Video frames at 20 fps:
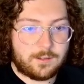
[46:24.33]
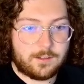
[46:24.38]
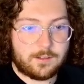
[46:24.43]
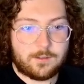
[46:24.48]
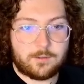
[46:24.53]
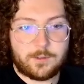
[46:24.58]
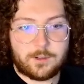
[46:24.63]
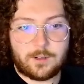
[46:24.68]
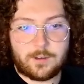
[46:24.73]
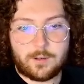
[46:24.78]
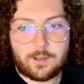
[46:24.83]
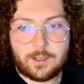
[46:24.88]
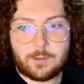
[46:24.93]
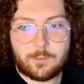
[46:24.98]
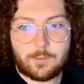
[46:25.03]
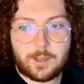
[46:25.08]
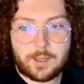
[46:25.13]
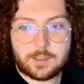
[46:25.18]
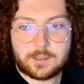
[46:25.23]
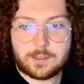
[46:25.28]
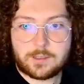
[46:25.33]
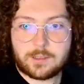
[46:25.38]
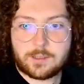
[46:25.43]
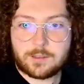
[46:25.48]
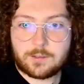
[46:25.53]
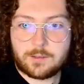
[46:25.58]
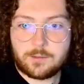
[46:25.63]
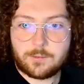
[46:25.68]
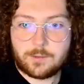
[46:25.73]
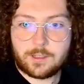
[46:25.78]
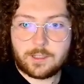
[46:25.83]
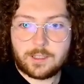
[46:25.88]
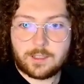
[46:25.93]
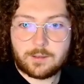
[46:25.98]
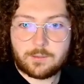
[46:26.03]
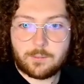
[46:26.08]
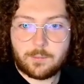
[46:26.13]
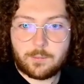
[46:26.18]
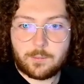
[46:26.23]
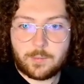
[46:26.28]
We don't need best. We need
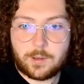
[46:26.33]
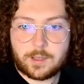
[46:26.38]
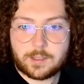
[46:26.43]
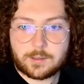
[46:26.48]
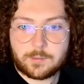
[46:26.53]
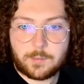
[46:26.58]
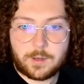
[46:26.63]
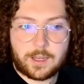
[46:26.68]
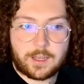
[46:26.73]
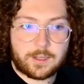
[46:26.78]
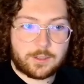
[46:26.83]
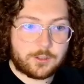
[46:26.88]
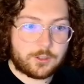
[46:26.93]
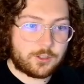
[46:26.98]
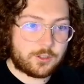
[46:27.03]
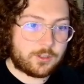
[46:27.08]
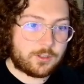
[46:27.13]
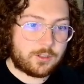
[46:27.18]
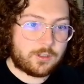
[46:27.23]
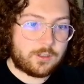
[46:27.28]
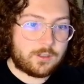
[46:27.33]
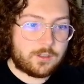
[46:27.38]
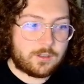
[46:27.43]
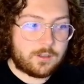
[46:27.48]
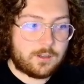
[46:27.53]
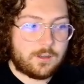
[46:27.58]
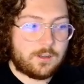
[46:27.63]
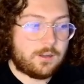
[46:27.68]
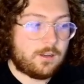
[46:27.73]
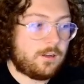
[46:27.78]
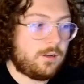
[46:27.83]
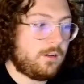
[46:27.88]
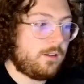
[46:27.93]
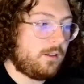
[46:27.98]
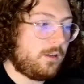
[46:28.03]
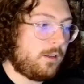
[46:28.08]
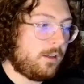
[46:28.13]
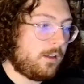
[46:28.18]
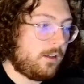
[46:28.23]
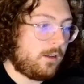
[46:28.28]
best match.
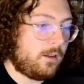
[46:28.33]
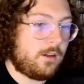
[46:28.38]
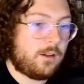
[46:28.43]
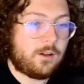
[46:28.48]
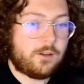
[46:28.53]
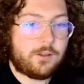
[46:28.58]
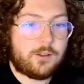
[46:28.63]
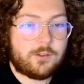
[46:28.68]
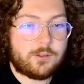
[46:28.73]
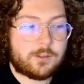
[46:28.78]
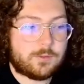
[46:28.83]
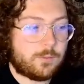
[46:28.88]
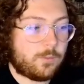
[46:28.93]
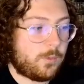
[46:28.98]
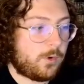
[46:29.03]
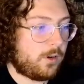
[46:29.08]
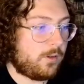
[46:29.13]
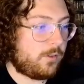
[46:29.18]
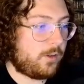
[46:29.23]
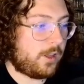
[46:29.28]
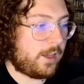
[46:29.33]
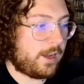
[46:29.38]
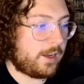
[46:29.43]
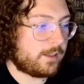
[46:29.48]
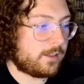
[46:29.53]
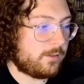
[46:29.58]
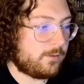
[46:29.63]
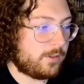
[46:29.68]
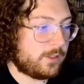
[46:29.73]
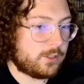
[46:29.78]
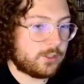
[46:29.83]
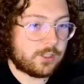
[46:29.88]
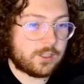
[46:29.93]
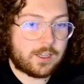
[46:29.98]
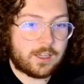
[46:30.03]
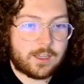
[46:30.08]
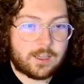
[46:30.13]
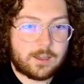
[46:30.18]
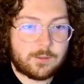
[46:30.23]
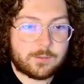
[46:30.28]
All those Marvel Activision
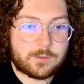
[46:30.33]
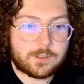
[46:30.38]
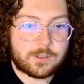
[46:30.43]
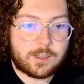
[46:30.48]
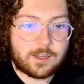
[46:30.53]
games